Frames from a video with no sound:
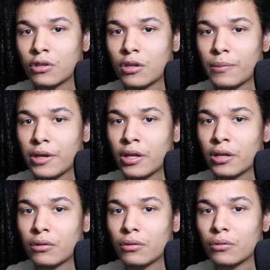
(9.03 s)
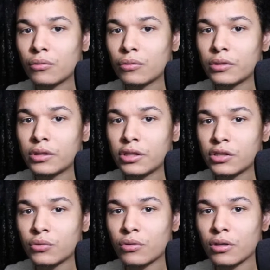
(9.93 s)
coming in with
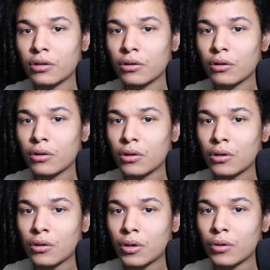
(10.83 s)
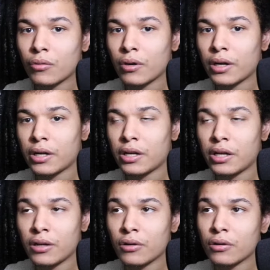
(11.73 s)
this one right
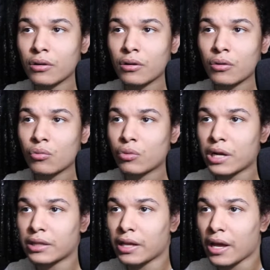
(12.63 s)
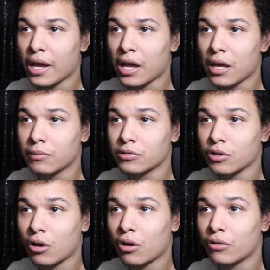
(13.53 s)
here. Got the
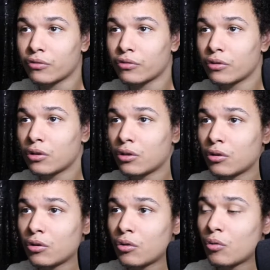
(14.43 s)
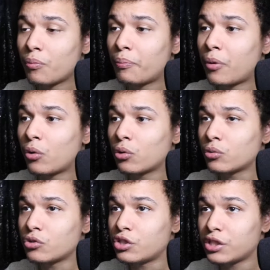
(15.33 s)
AbzSav
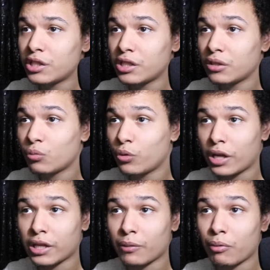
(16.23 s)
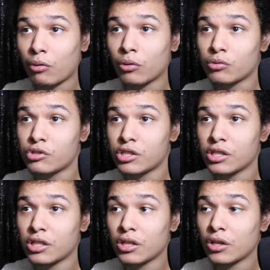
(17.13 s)
Polo G. We got that Polo
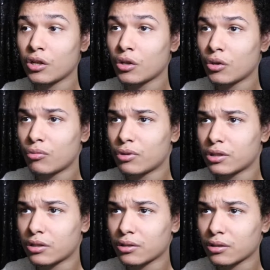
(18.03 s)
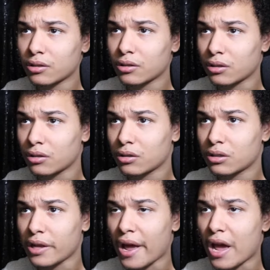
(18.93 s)
G with the
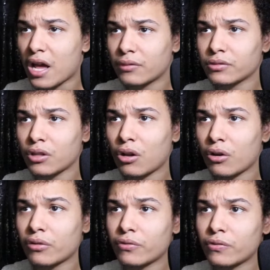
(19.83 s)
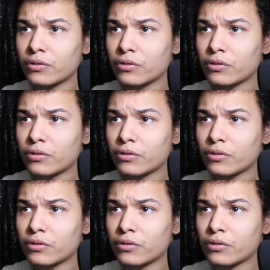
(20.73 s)
AbzSav.